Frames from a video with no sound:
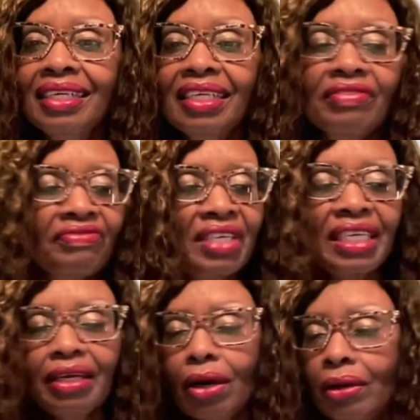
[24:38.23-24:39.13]
If
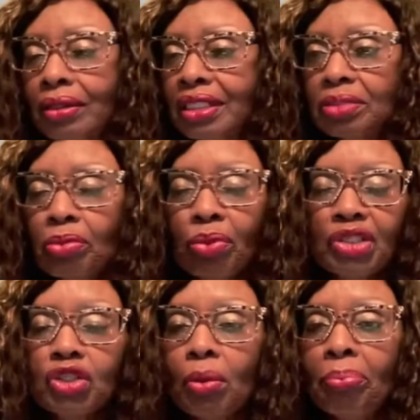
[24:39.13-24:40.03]
getting an
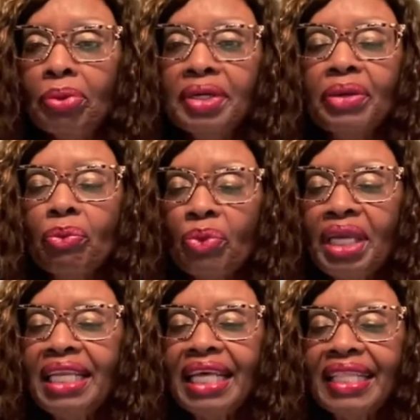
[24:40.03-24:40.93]
inspirational book and
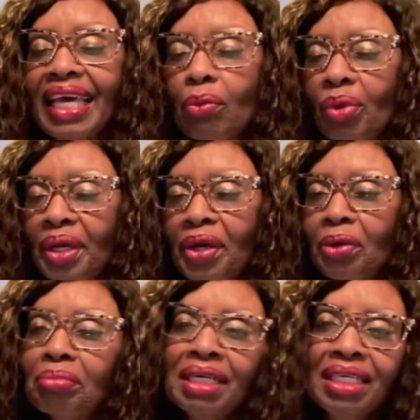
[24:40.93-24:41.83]
reading that will
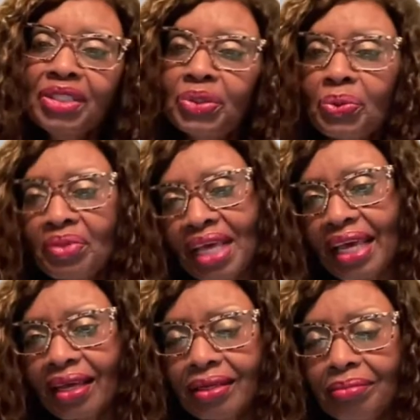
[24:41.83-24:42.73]
help, do that.